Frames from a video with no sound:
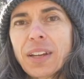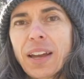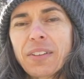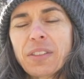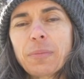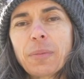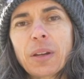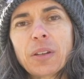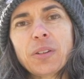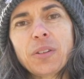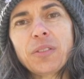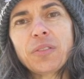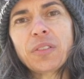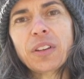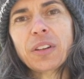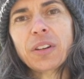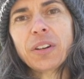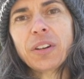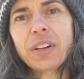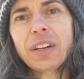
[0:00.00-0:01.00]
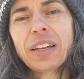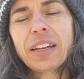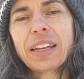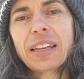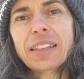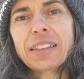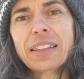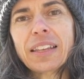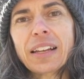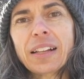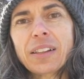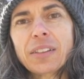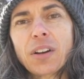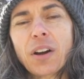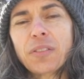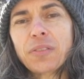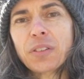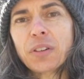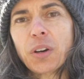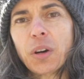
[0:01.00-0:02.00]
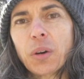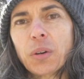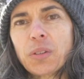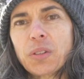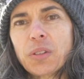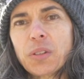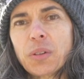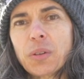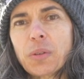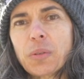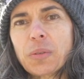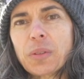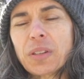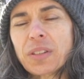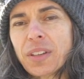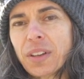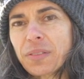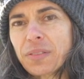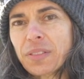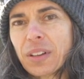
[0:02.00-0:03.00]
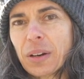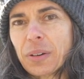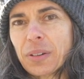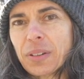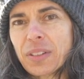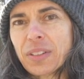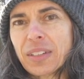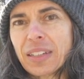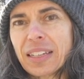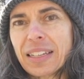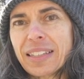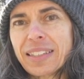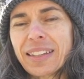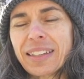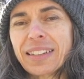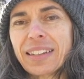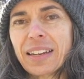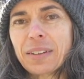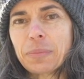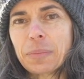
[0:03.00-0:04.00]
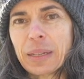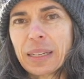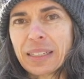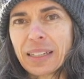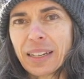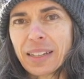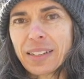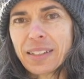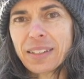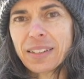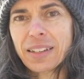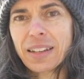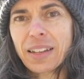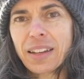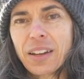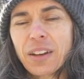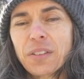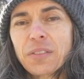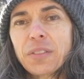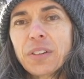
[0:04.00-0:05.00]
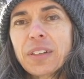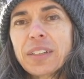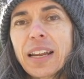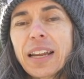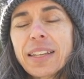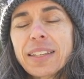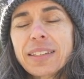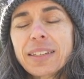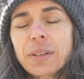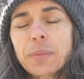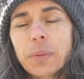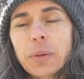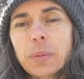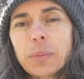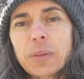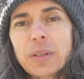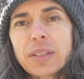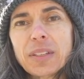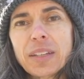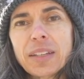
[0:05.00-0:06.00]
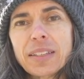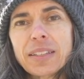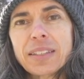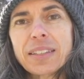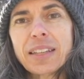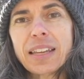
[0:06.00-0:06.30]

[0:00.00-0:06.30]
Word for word: to have them at your feeder, they'll often go to the sunflower seeds and, and peanuts. For nesting purposes,